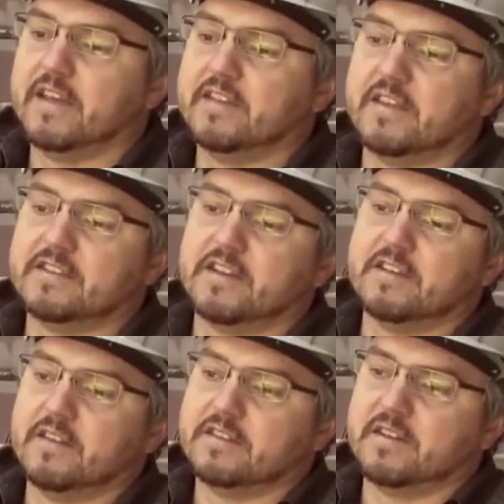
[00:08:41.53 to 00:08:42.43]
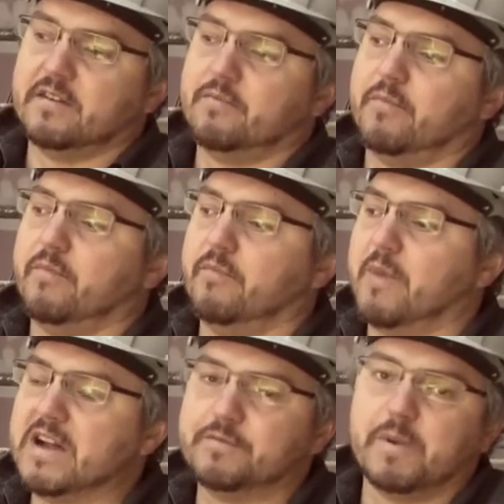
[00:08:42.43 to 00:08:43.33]
there's a
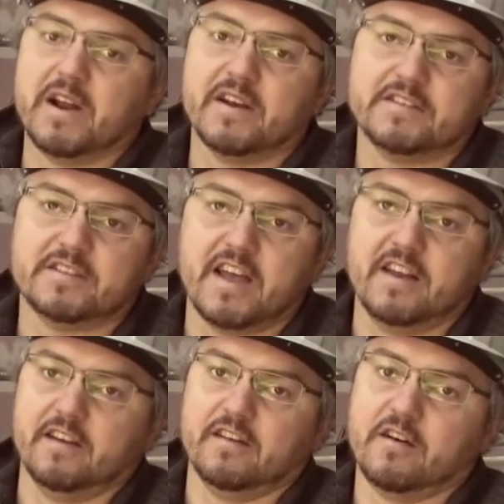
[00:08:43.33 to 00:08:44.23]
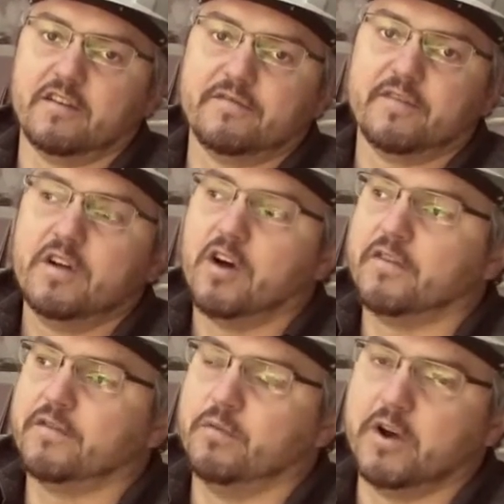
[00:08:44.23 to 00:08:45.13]
much better understanding
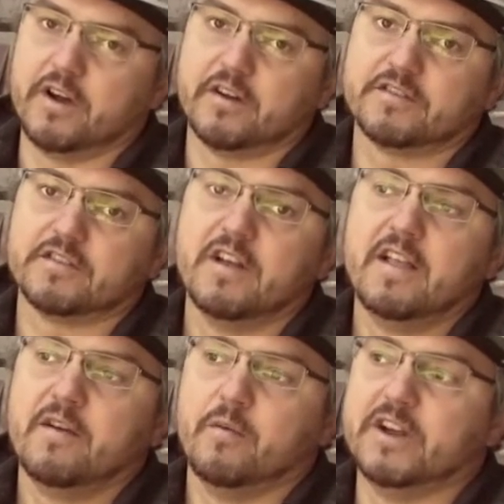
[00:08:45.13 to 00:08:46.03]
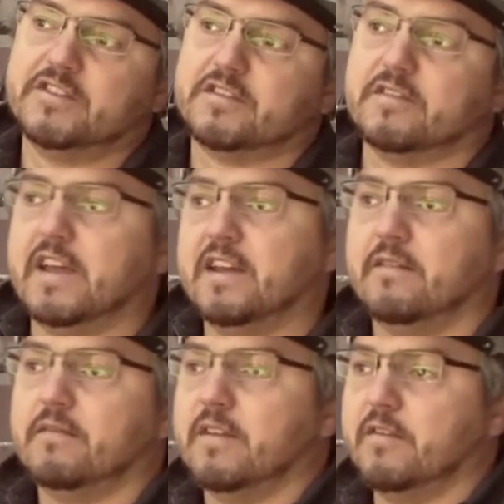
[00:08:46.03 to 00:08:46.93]
of the works, which then
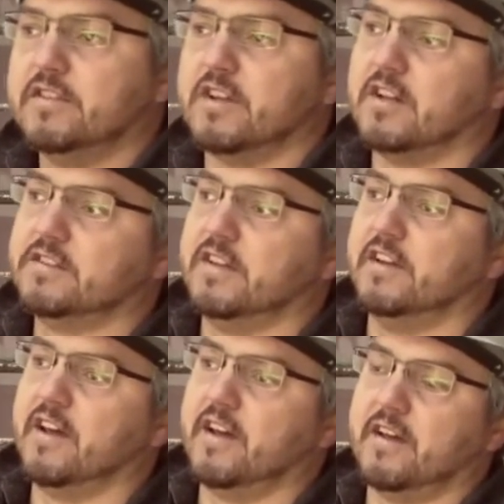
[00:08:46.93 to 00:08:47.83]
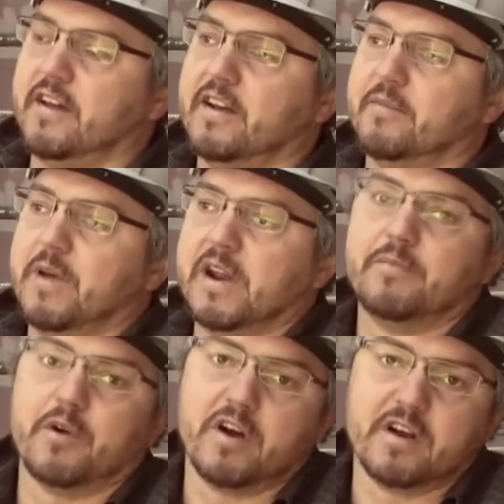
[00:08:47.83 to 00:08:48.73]
results in a
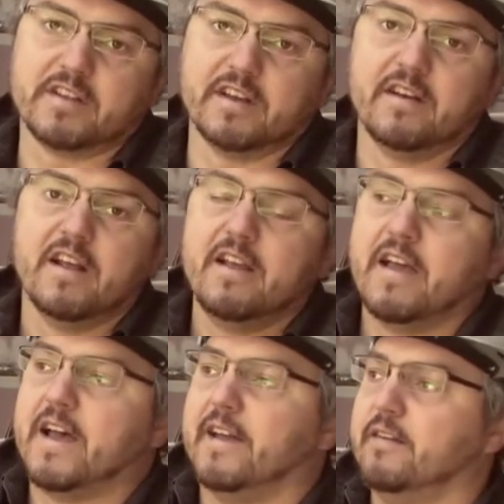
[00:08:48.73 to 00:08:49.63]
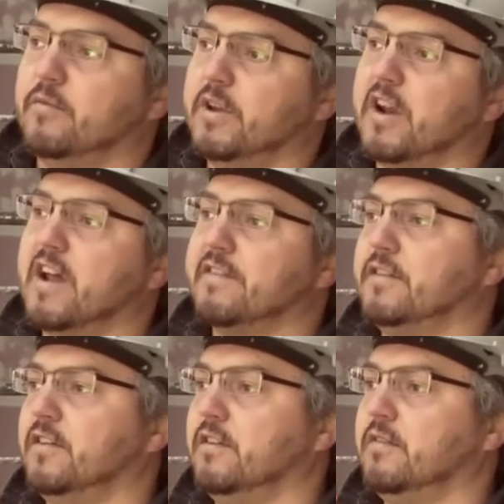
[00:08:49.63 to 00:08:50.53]
better product, and we don't
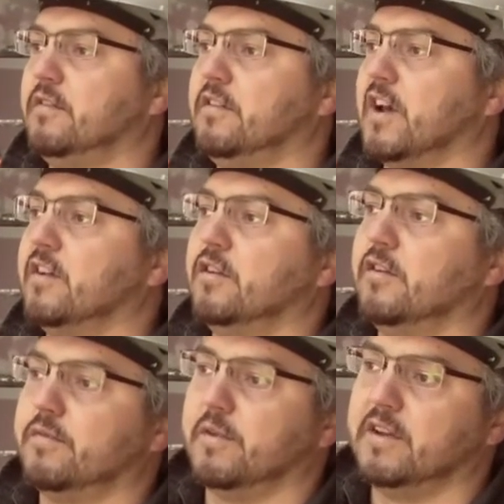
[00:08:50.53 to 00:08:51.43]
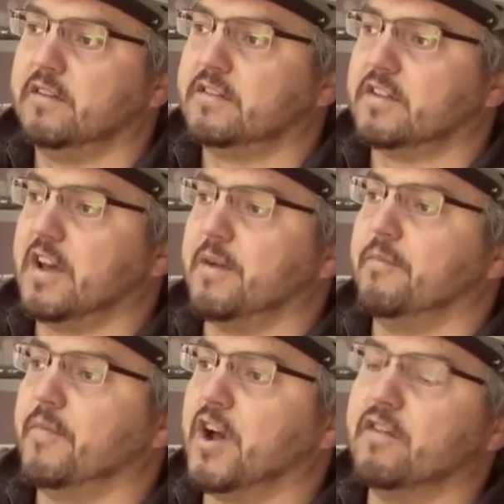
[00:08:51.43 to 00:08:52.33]
have to go and do things
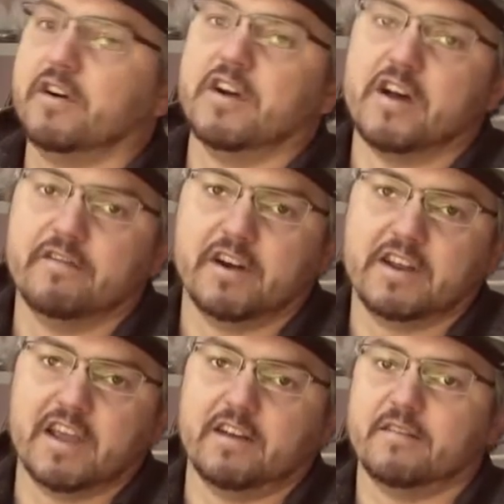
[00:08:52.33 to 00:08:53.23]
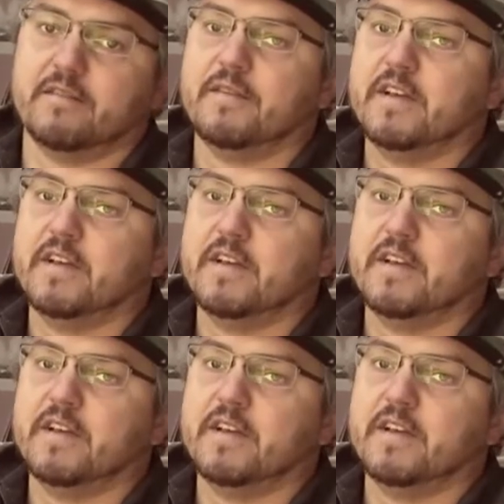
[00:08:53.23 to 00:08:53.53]
over and over again